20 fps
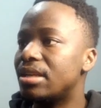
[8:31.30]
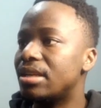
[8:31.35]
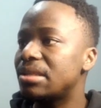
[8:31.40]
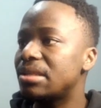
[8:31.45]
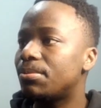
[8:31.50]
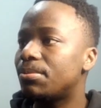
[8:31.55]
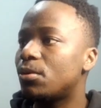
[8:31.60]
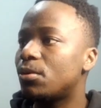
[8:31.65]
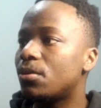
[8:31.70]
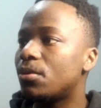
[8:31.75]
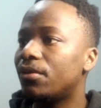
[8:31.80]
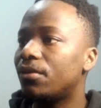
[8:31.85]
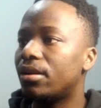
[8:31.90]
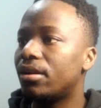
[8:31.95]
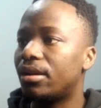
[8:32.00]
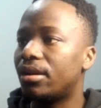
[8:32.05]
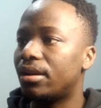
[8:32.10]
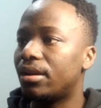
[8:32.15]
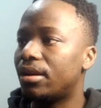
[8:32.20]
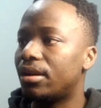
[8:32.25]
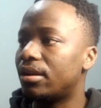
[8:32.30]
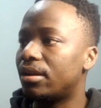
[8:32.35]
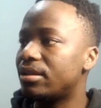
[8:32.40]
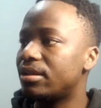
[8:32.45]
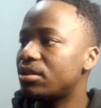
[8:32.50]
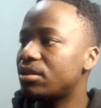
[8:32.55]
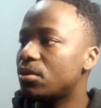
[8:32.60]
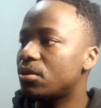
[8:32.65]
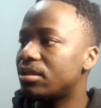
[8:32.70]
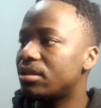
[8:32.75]
this
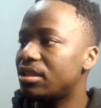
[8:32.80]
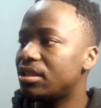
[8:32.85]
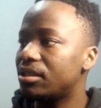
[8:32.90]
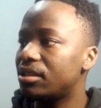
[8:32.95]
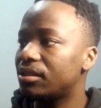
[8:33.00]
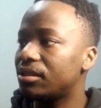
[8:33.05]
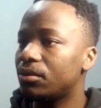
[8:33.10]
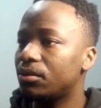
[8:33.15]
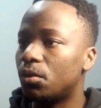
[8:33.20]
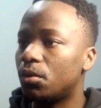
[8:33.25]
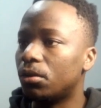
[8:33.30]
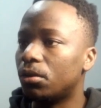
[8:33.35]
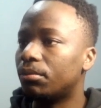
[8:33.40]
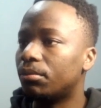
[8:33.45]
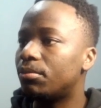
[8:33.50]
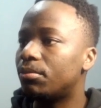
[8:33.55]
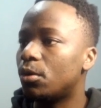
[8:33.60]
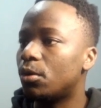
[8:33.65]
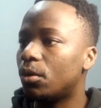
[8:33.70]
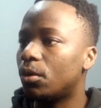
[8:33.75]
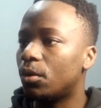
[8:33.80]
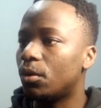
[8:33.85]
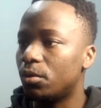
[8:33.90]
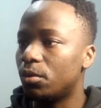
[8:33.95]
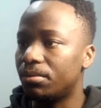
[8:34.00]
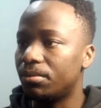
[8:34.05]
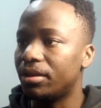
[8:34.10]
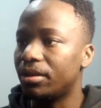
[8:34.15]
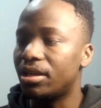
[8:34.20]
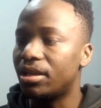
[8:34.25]
condition will
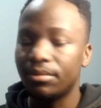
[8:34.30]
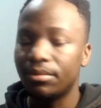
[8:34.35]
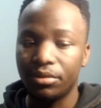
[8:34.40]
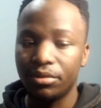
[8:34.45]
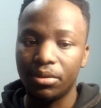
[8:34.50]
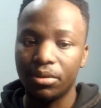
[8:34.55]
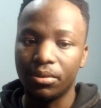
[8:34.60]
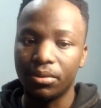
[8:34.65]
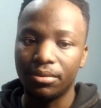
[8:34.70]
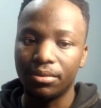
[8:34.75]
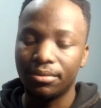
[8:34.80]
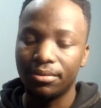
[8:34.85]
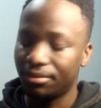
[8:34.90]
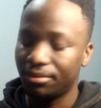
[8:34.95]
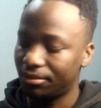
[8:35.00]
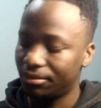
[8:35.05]
become true.